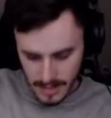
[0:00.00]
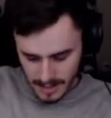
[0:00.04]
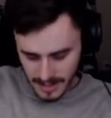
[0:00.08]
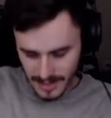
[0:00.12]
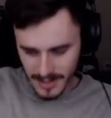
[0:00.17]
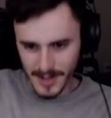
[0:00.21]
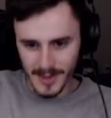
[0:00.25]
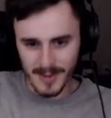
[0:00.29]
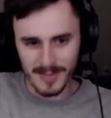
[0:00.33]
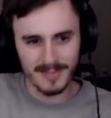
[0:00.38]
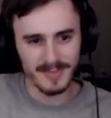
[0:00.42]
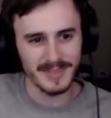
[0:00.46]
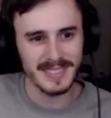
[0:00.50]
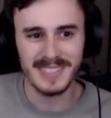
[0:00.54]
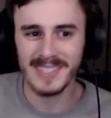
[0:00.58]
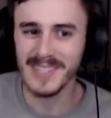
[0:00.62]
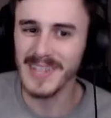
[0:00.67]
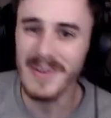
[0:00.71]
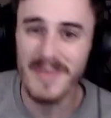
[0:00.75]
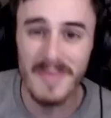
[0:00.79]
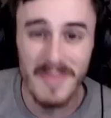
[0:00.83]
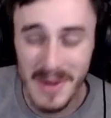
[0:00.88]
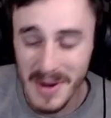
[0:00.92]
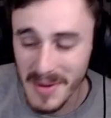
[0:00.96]
Nope. Still
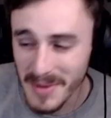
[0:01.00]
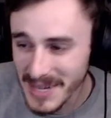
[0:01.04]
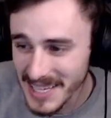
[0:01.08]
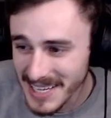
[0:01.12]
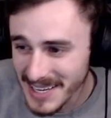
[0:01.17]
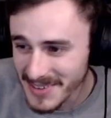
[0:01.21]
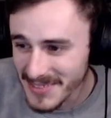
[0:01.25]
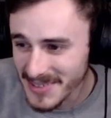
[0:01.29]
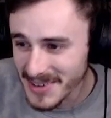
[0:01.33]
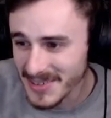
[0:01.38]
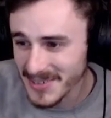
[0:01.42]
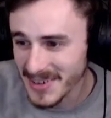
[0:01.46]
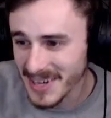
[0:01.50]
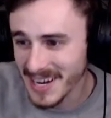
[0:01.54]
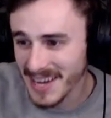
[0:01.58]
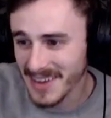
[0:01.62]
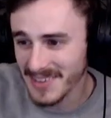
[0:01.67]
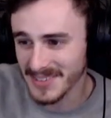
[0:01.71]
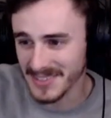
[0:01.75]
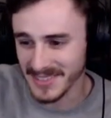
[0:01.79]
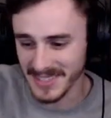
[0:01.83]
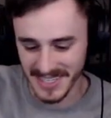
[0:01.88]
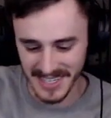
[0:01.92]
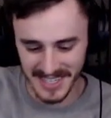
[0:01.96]
haven't been able to get one right after it.